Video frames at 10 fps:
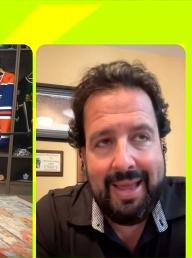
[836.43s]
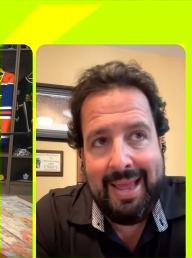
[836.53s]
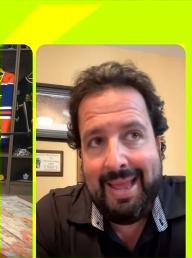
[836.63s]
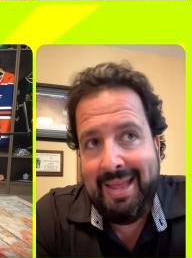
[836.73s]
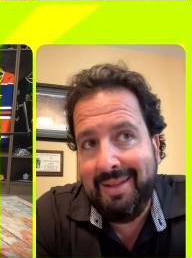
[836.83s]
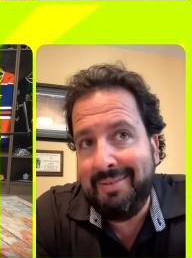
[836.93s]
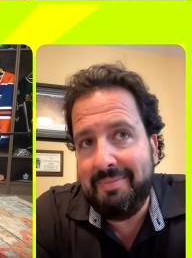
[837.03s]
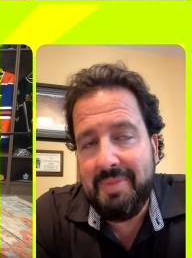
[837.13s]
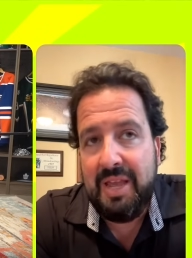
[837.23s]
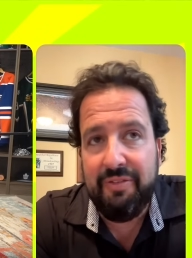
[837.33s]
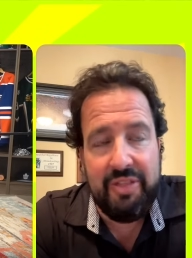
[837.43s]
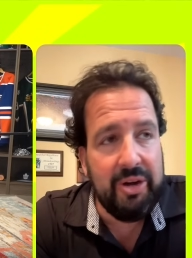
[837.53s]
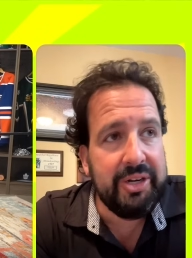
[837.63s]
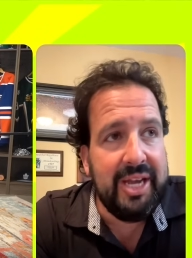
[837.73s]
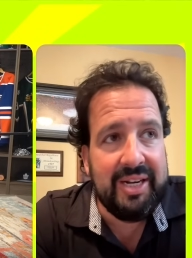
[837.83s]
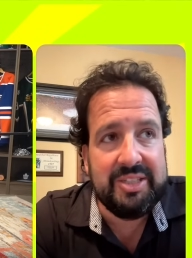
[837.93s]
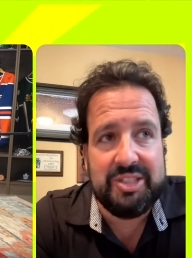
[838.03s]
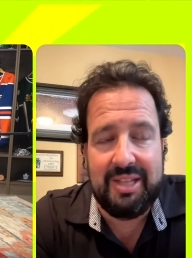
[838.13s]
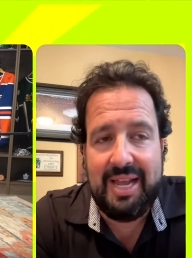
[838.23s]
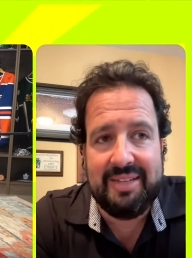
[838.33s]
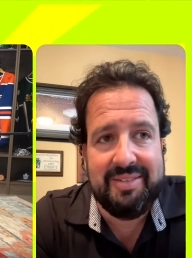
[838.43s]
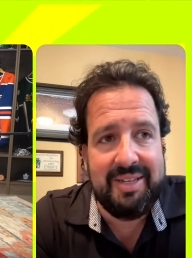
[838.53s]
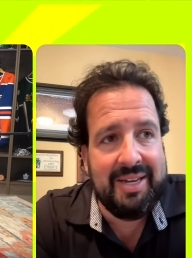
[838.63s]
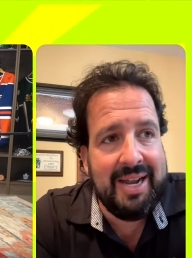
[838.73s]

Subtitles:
And if they're getting selected